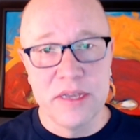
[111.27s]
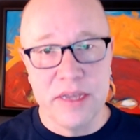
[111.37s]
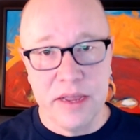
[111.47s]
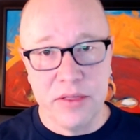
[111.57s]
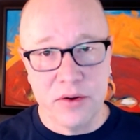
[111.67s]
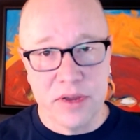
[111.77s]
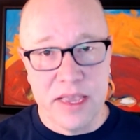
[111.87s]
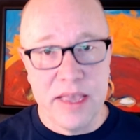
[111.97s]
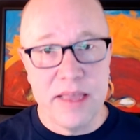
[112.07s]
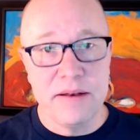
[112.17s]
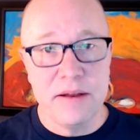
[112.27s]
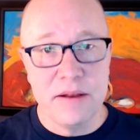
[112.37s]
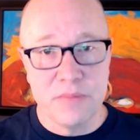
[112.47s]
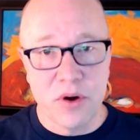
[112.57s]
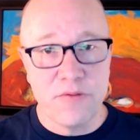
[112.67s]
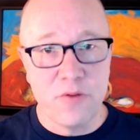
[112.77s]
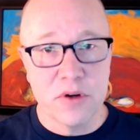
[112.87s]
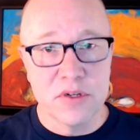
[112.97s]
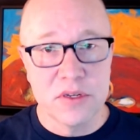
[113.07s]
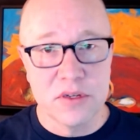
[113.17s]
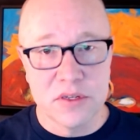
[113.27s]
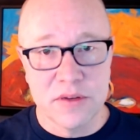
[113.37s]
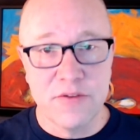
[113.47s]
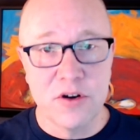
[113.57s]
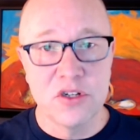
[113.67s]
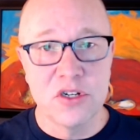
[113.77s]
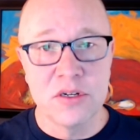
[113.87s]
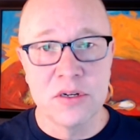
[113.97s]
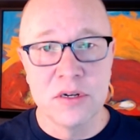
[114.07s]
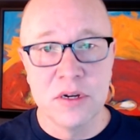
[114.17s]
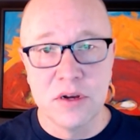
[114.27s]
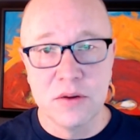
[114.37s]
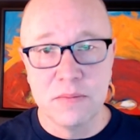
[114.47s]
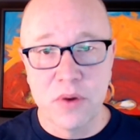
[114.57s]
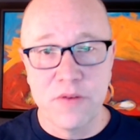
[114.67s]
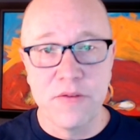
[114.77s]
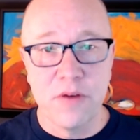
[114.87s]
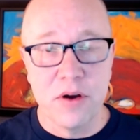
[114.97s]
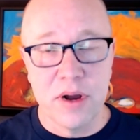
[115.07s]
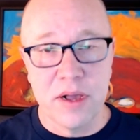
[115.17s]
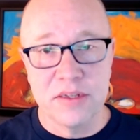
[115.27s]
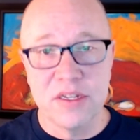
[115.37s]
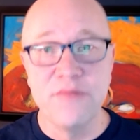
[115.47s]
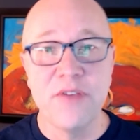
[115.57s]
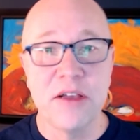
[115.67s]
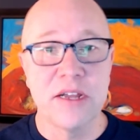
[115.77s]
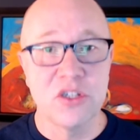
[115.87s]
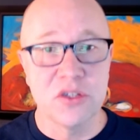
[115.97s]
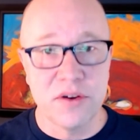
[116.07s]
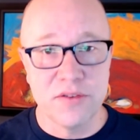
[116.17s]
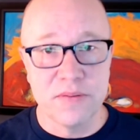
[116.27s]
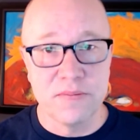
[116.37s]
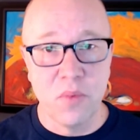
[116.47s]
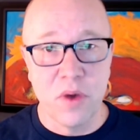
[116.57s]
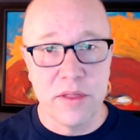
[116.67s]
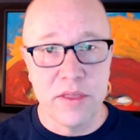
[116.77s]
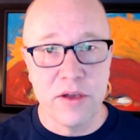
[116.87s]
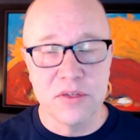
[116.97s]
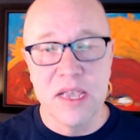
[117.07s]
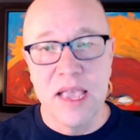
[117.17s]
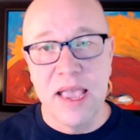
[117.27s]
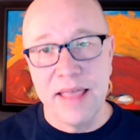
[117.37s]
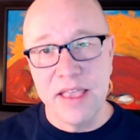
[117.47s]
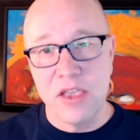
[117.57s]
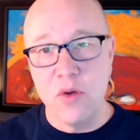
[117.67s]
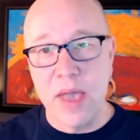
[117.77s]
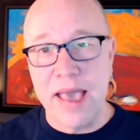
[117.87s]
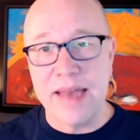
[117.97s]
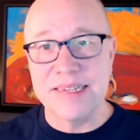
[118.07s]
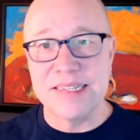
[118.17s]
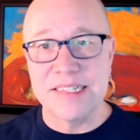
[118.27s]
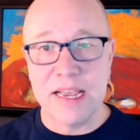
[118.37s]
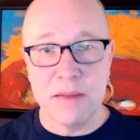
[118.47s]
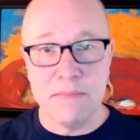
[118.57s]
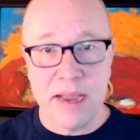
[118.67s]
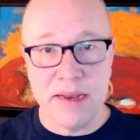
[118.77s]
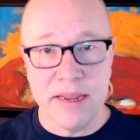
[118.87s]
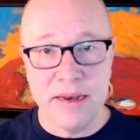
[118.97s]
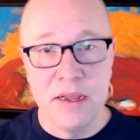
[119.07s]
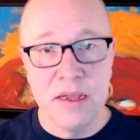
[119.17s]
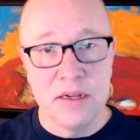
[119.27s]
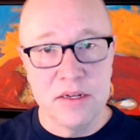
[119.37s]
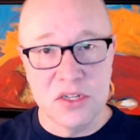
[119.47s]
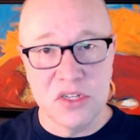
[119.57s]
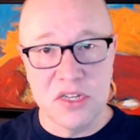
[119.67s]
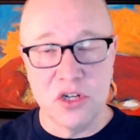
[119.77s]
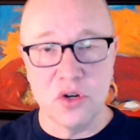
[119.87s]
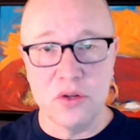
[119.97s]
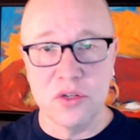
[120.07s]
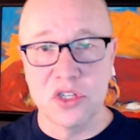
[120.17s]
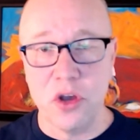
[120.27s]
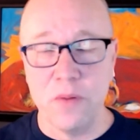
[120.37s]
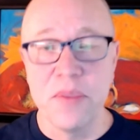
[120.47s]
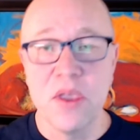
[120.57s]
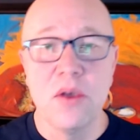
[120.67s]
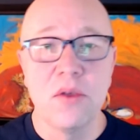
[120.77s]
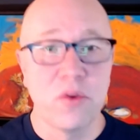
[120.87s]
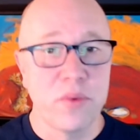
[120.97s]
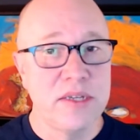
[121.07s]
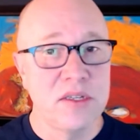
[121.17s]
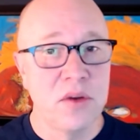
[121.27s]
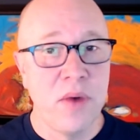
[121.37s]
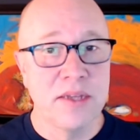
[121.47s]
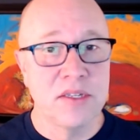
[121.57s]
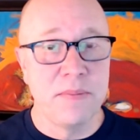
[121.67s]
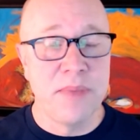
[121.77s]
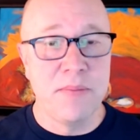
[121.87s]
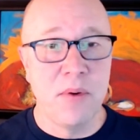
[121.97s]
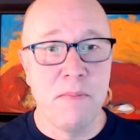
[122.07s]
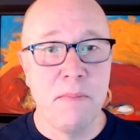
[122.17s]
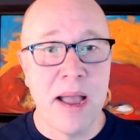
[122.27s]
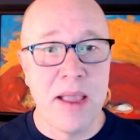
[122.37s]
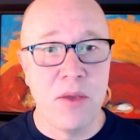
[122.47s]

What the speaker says: either Git, Perforce, Subversion, or Team Foundation Server, one of those, and then you add a second binding to Central. So the reason why some people might